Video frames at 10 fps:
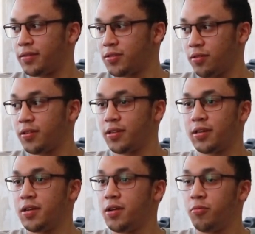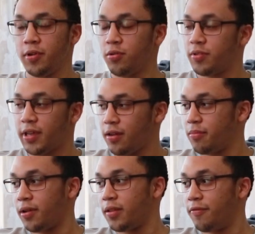It's not the, we don't care
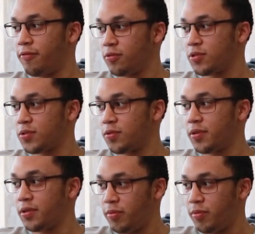about the full story.